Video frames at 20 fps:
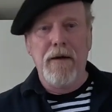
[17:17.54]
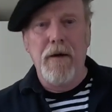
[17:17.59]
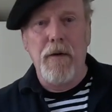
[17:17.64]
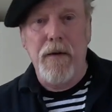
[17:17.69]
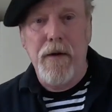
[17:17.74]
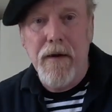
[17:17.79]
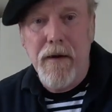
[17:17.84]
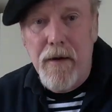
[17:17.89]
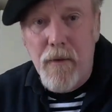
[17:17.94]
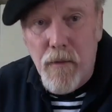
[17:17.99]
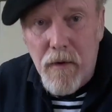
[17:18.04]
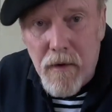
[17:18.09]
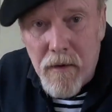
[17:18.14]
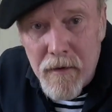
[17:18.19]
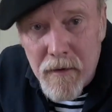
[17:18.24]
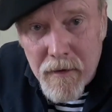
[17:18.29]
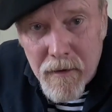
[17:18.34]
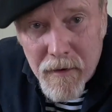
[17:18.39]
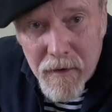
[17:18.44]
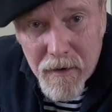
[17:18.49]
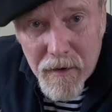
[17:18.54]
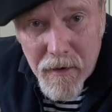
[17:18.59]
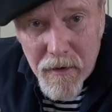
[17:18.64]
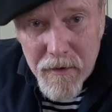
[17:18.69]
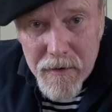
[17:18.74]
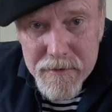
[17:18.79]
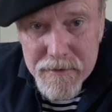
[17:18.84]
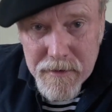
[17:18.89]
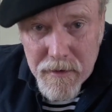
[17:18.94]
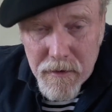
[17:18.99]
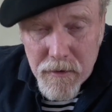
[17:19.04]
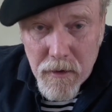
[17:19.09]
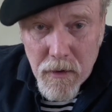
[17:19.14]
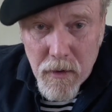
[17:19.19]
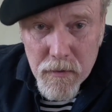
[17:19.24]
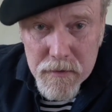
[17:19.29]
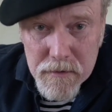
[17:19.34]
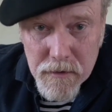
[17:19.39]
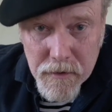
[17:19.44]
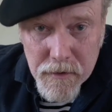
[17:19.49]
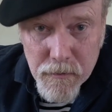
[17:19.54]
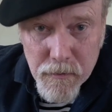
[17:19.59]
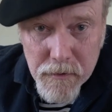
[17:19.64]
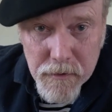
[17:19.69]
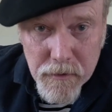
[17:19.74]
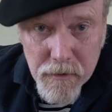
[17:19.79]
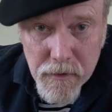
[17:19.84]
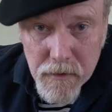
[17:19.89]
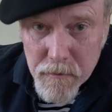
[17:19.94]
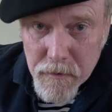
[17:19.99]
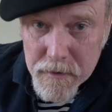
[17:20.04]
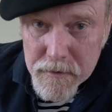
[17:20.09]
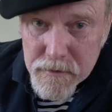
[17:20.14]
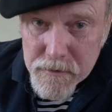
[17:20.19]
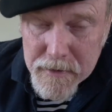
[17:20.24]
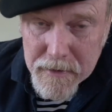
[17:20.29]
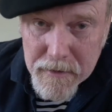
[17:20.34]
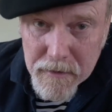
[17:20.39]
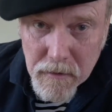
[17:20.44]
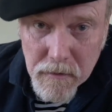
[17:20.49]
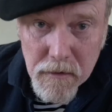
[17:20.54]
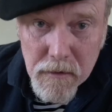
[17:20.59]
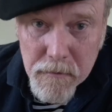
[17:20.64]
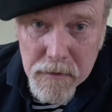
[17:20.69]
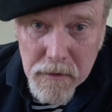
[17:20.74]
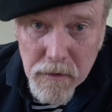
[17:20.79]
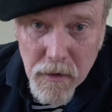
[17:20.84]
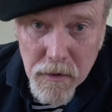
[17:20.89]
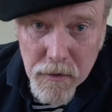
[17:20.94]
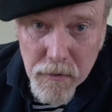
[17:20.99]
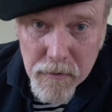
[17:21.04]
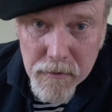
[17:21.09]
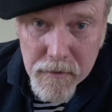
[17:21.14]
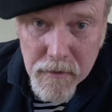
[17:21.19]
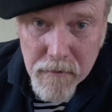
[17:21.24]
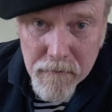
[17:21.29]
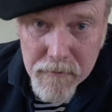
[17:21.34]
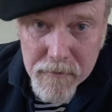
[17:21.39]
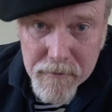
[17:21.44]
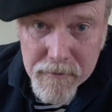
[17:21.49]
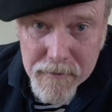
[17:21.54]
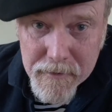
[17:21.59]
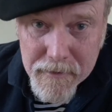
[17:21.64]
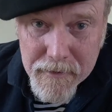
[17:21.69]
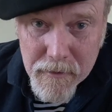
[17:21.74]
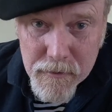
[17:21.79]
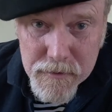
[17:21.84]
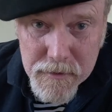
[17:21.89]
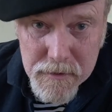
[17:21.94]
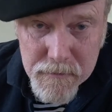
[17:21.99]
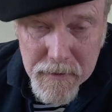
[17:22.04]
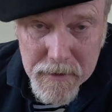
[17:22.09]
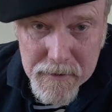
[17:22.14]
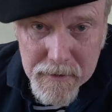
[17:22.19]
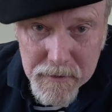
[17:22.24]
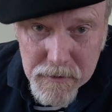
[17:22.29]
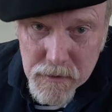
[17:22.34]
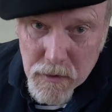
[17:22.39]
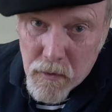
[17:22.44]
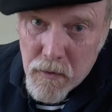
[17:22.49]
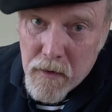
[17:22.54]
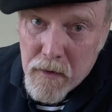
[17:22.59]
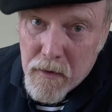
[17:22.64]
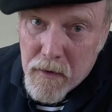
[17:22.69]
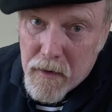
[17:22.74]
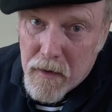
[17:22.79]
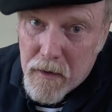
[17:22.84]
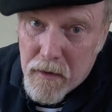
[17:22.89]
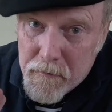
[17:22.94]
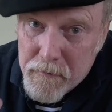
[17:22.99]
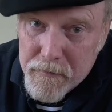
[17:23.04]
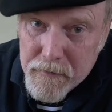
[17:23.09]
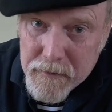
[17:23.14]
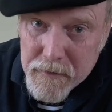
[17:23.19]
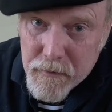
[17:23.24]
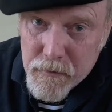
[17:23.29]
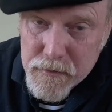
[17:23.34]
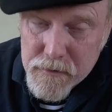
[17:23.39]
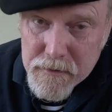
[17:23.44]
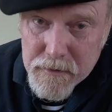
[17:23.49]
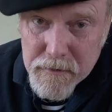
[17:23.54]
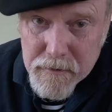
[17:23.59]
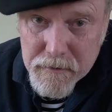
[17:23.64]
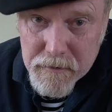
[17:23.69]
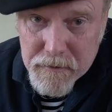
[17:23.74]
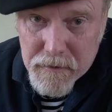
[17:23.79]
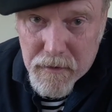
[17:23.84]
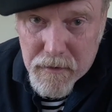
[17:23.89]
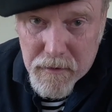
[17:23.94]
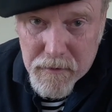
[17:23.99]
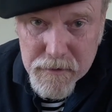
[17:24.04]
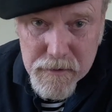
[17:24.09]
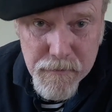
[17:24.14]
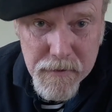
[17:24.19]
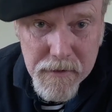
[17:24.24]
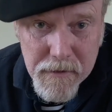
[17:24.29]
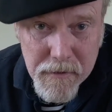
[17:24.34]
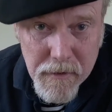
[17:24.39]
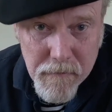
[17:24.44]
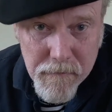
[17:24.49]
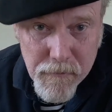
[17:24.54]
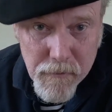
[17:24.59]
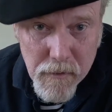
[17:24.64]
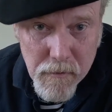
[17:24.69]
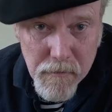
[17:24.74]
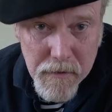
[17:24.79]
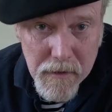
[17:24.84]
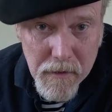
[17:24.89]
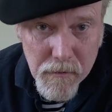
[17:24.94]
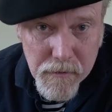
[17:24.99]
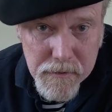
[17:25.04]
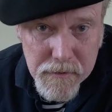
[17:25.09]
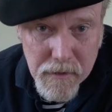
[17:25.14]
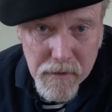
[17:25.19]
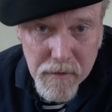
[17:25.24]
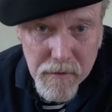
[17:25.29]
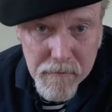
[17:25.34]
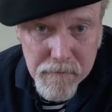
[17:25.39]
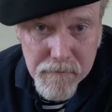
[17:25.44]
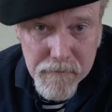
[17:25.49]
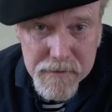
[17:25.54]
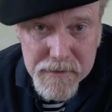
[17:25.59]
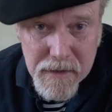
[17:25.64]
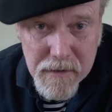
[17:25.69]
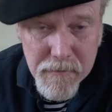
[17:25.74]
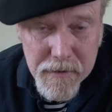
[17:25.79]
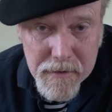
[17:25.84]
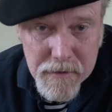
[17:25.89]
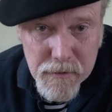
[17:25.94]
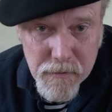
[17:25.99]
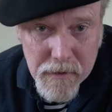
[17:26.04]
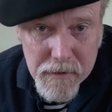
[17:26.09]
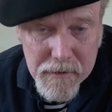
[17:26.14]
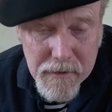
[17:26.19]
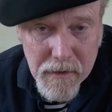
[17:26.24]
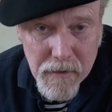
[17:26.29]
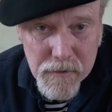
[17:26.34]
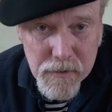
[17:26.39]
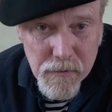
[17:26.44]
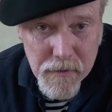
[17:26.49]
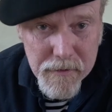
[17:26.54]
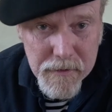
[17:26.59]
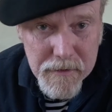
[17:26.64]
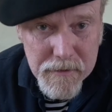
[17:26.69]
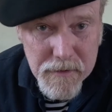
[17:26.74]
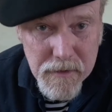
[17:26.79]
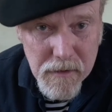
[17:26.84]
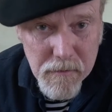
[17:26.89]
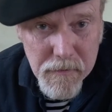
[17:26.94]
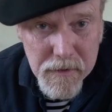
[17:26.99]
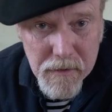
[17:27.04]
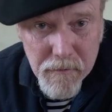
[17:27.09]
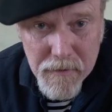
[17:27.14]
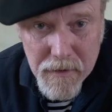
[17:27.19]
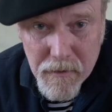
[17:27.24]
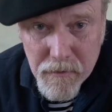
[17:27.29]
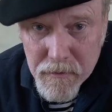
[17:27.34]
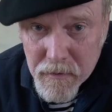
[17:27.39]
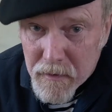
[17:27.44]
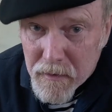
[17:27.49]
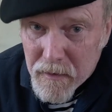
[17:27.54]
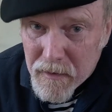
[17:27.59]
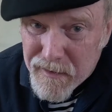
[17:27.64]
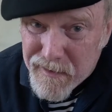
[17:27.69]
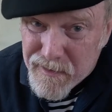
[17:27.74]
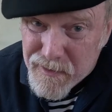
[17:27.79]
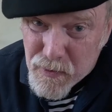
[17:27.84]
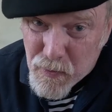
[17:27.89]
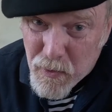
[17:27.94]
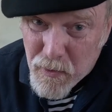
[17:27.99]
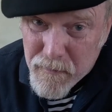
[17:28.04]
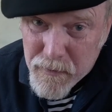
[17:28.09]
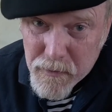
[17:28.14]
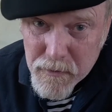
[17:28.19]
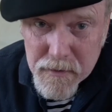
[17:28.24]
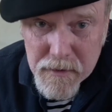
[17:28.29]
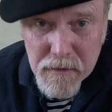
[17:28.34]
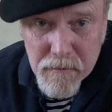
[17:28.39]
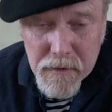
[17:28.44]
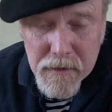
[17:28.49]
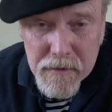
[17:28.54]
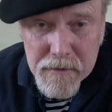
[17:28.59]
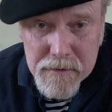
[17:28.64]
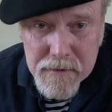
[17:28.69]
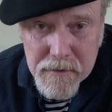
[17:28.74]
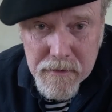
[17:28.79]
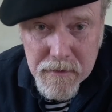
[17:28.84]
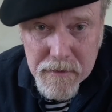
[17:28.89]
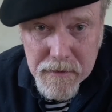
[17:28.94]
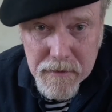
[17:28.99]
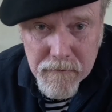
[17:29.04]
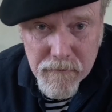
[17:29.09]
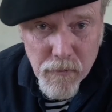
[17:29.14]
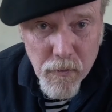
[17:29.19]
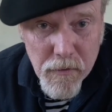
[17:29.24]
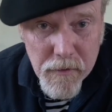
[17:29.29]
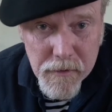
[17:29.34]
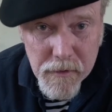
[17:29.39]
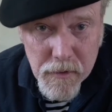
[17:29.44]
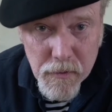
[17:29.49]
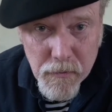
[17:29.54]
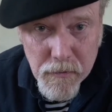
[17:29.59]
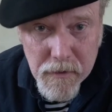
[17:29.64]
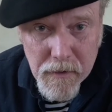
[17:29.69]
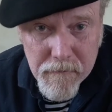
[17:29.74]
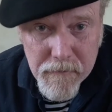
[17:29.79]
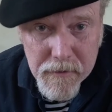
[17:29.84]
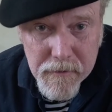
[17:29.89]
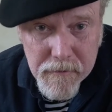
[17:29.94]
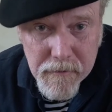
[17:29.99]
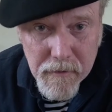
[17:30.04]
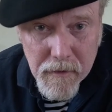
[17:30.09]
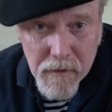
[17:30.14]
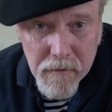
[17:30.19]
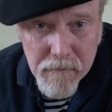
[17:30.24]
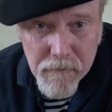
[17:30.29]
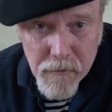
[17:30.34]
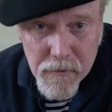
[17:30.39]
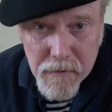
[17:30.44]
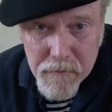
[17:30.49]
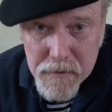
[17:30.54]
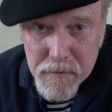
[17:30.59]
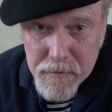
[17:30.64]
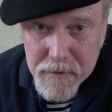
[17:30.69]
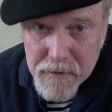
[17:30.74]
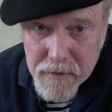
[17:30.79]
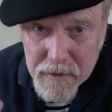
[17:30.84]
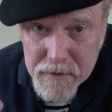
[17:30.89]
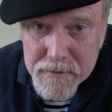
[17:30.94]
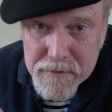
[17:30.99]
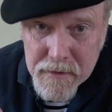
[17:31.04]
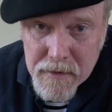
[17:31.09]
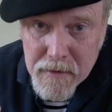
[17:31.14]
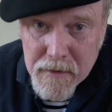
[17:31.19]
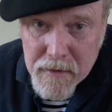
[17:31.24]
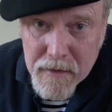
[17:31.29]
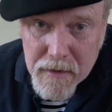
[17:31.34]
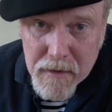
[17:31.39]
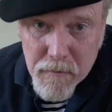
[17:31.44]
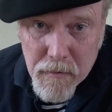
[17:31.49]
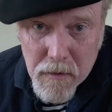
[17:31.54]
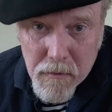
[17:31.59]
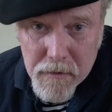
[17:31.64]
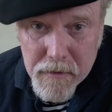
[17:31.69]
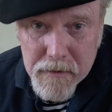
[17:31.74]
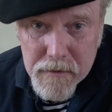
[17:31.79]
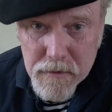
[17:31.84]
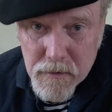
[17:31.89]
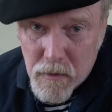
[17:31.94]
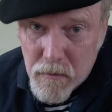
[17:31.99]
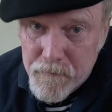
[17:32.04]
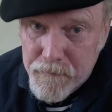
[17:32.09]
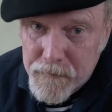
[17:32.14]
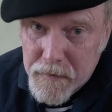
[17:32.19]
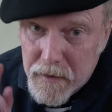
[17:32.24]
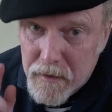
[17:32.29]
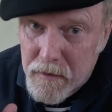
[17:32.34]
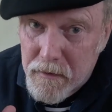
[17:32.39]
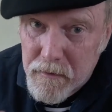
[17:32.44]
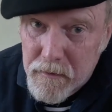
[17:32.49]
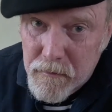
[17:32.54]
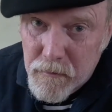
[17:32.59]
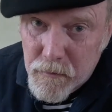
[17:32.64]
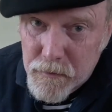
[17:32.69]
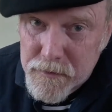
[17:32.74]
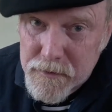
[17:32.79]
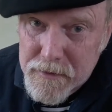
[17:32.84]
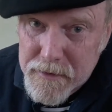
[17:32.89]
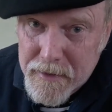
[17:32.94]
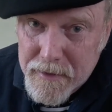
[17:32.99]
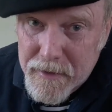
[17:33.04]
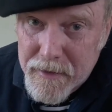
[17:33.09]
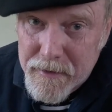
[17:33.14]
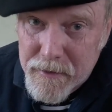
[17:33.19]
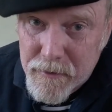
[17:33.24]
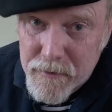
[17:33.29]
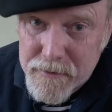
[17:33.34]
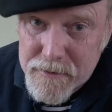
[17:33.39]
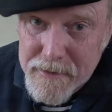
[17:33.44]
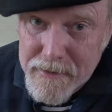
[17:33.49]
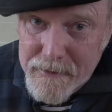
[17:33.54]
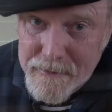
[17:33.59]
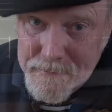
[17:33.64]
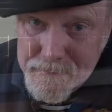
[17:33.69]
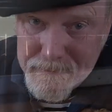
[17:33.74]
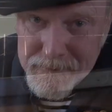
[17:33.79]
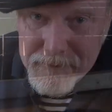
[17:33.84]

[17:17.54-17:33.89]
Okay, well, our escargot is looking really good, but it's taking a little bit longer in the oven than I was expecting. So it's been in there for about 10 minutes right now, so I think it's going to be about 12-13 minutes in the 400-degree oven for them to be nice and bubbly. So we'll just hang on here and see.